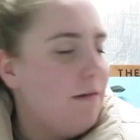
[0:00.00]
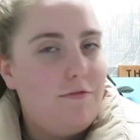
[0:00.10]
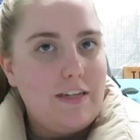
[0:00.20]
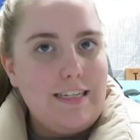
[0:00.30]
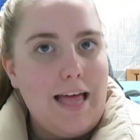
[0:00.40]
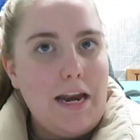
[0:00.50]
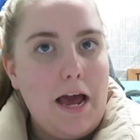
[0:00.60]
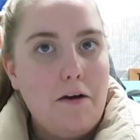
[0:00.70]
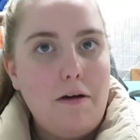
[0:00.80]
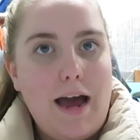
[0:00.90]
fixing that
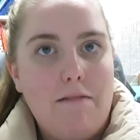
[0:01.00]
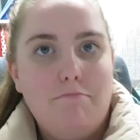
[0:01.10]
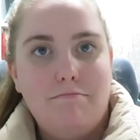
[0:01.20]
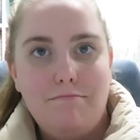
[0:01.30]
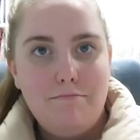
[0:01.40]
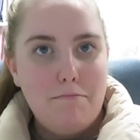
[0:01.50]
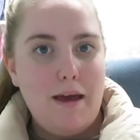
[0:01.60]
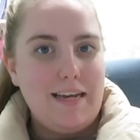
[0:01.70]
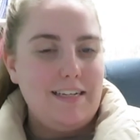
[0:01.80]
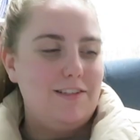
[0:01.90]
now. I'm
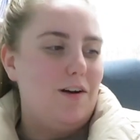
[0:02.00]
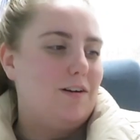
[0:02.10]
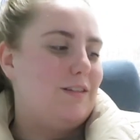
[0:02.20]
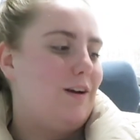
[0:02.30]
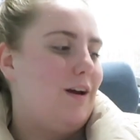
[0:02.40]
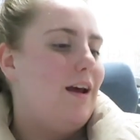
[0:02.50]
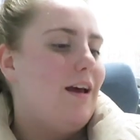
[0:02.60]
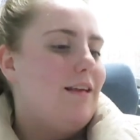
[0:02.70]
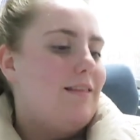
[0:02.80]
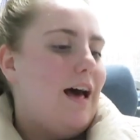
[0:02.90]
making stock. So
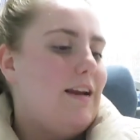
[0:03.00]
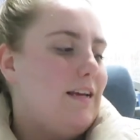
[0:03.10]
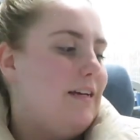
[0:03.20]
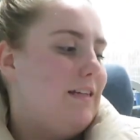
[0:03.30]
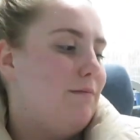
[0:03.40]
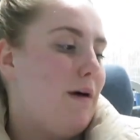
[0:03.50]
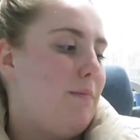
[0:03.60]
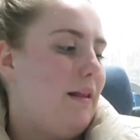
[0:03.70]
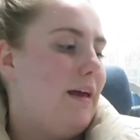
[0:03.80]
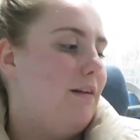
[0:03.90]
that is my
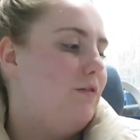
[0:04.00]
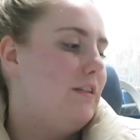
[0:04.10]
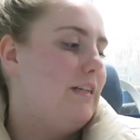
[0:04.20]
plan for